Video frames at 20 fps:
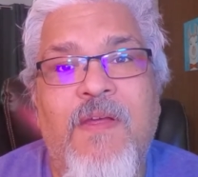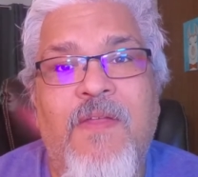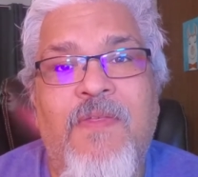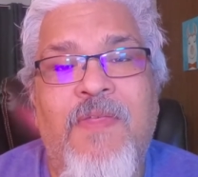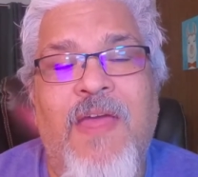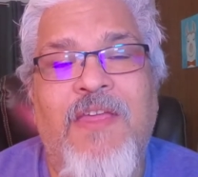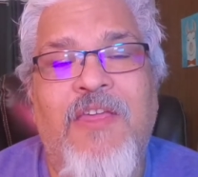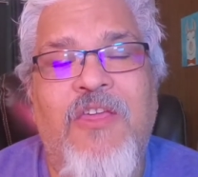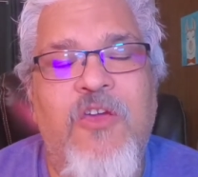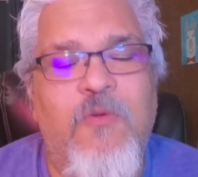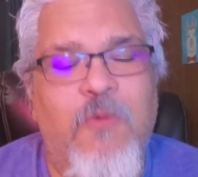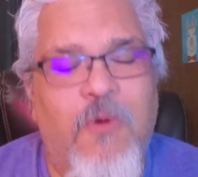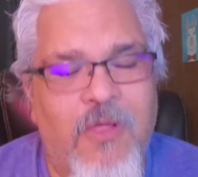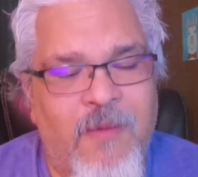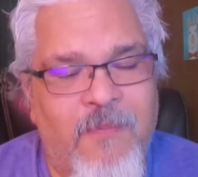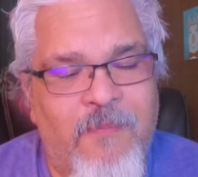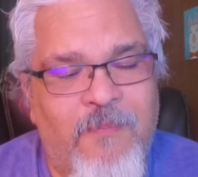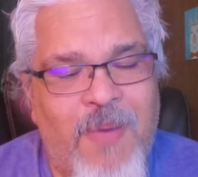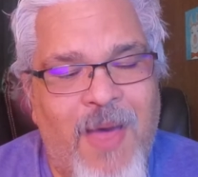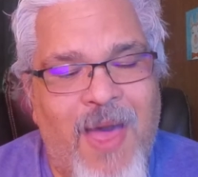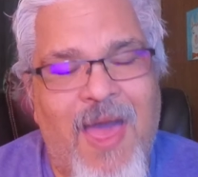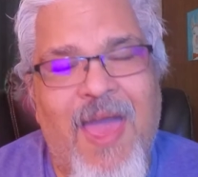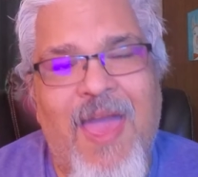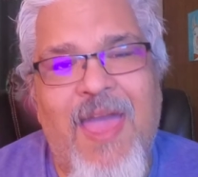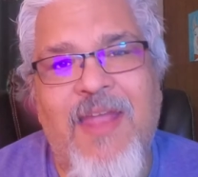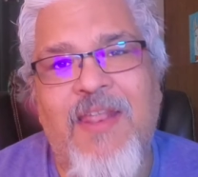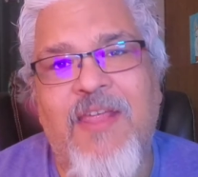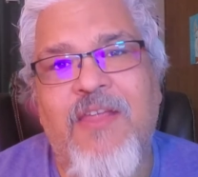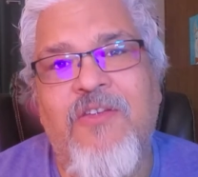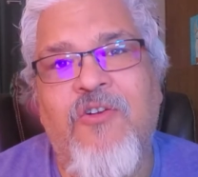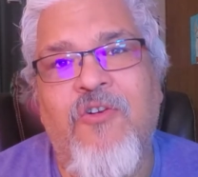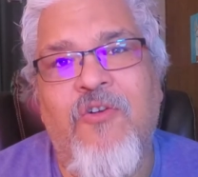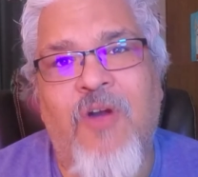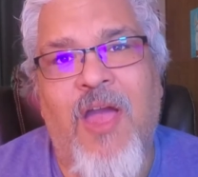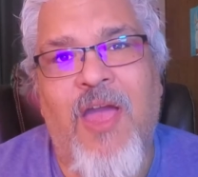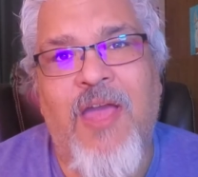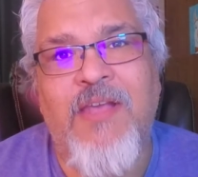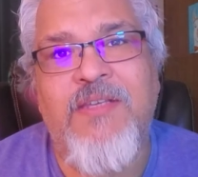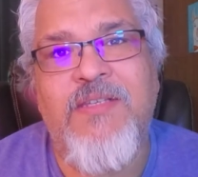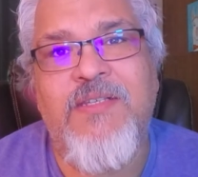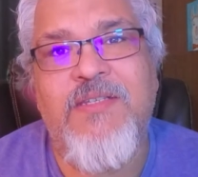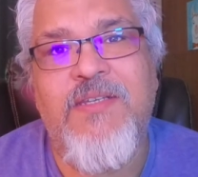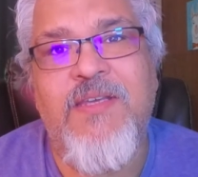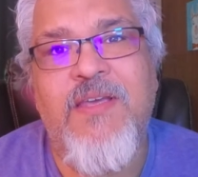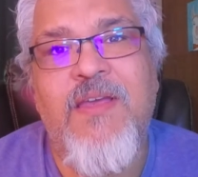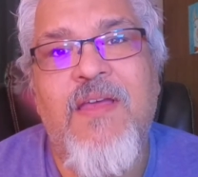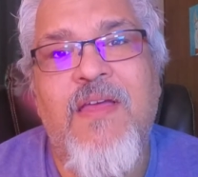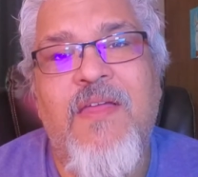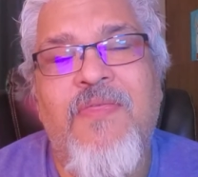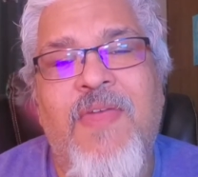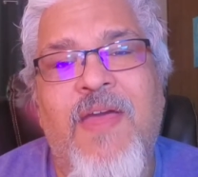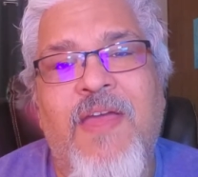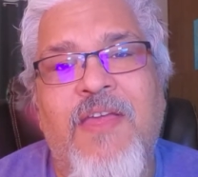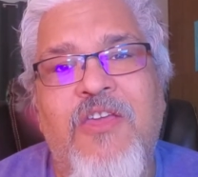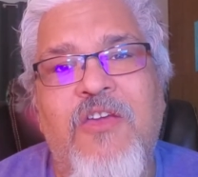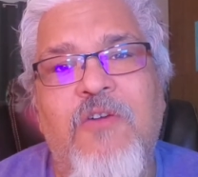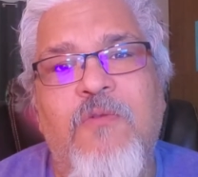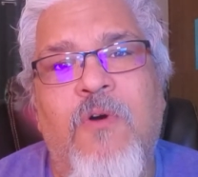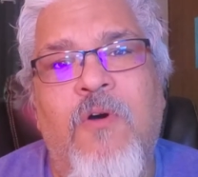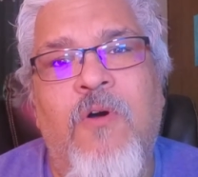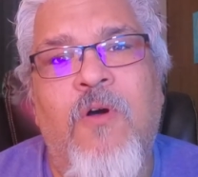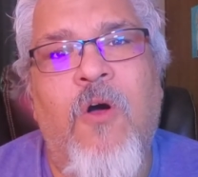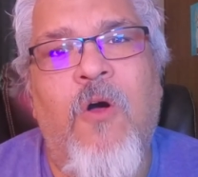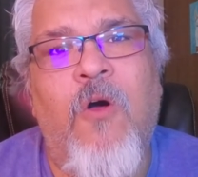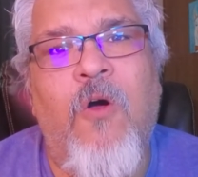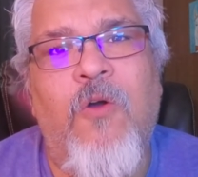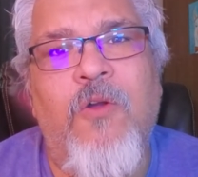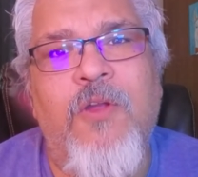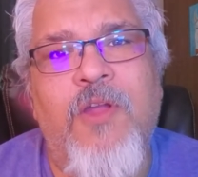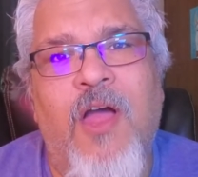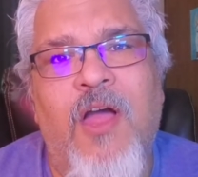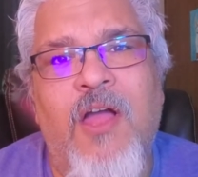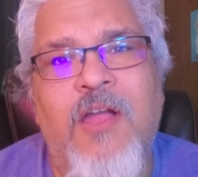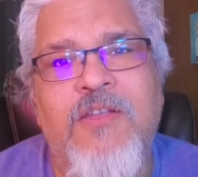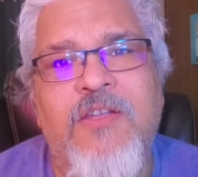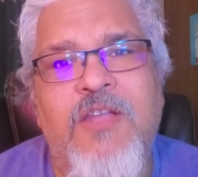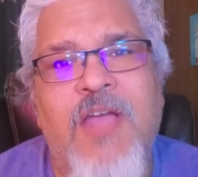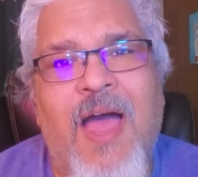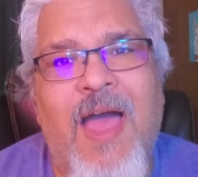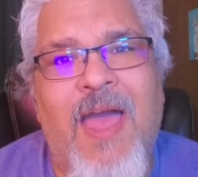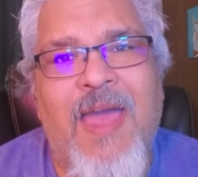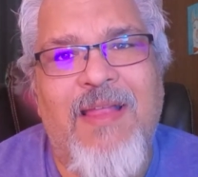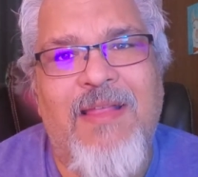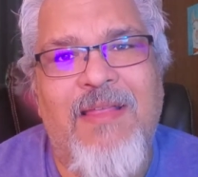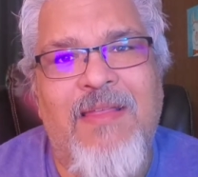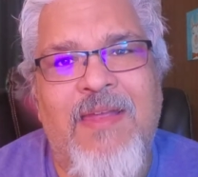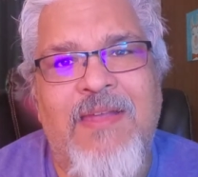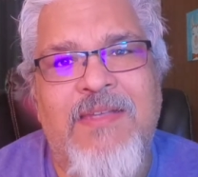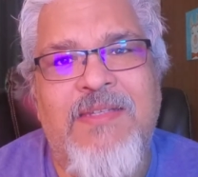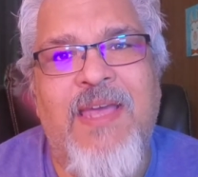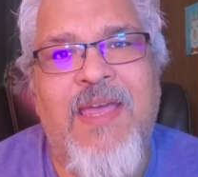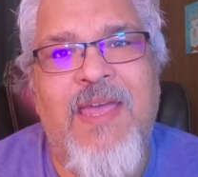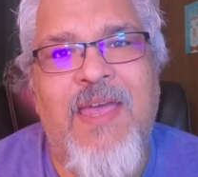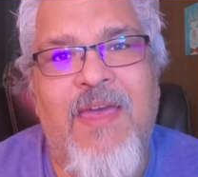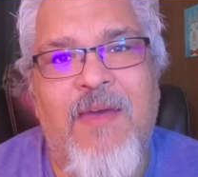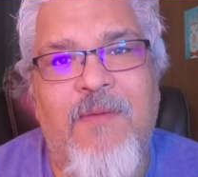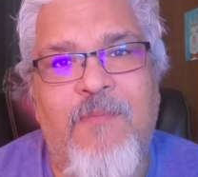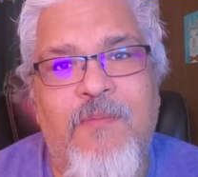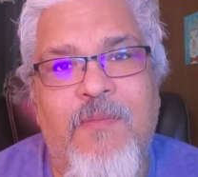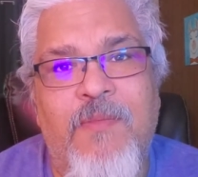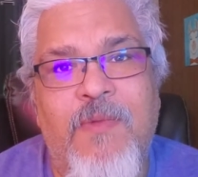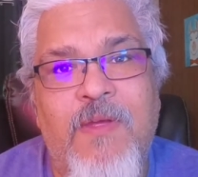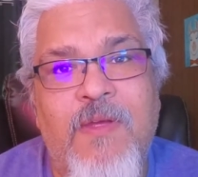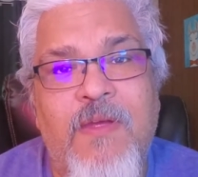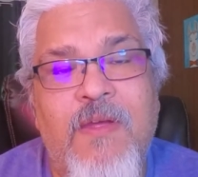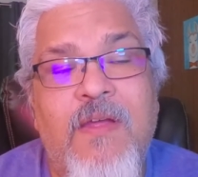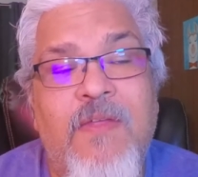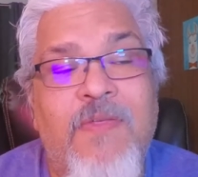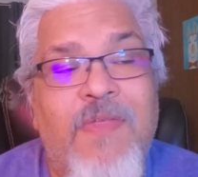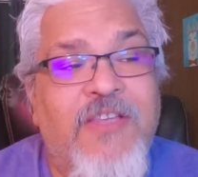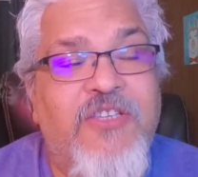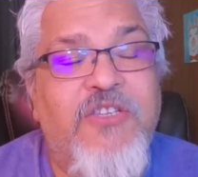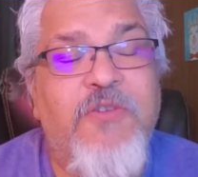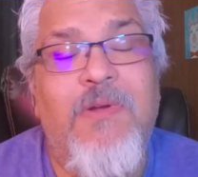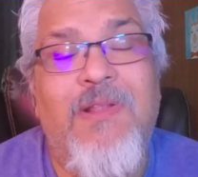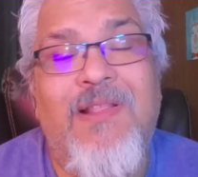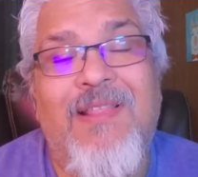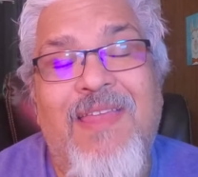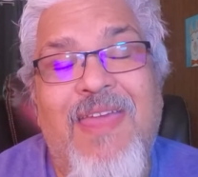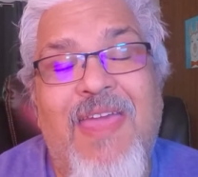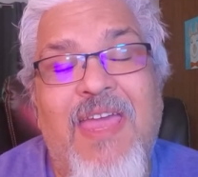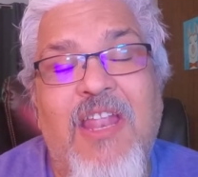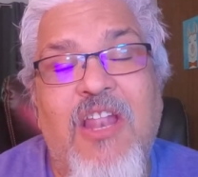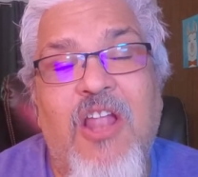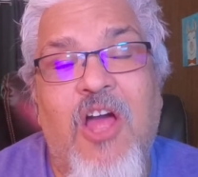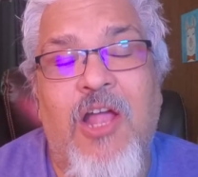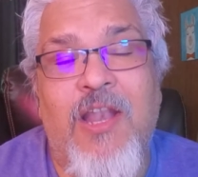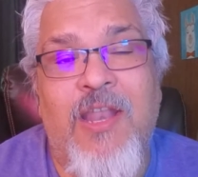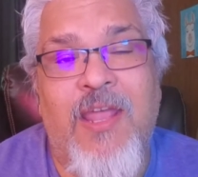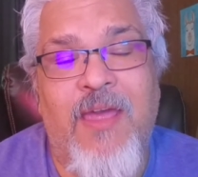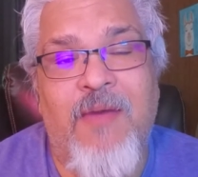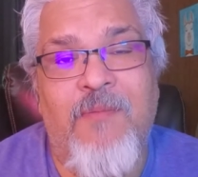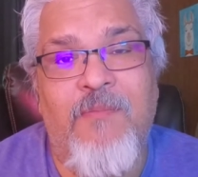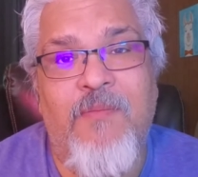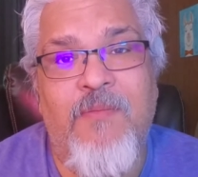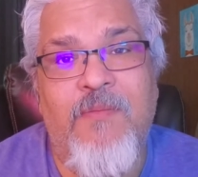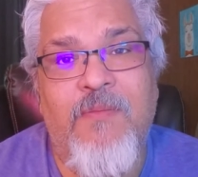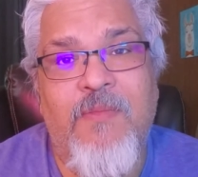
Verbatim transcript: That you will abide in Christ, that you will hold on tightly to Him, that you will lean on Him,